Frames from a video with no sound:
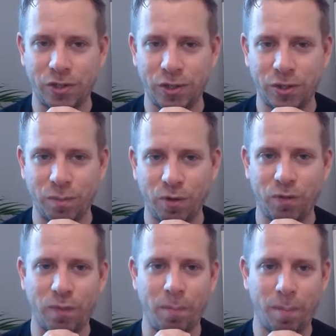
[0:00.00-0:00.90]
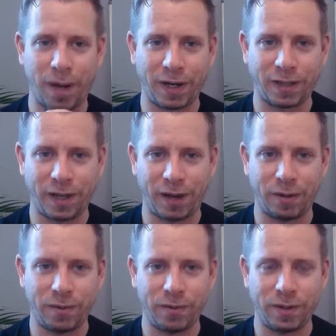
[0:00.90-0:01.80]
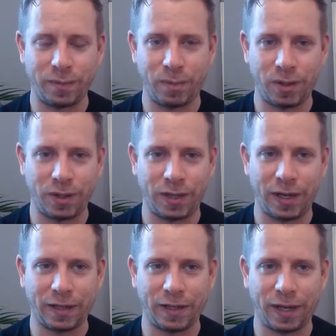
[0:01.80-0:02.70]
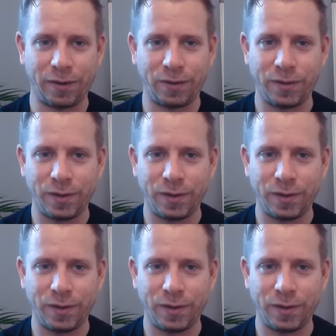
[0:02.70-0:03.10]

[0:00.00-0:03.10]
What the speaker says: to the movement back down, putting the leg down,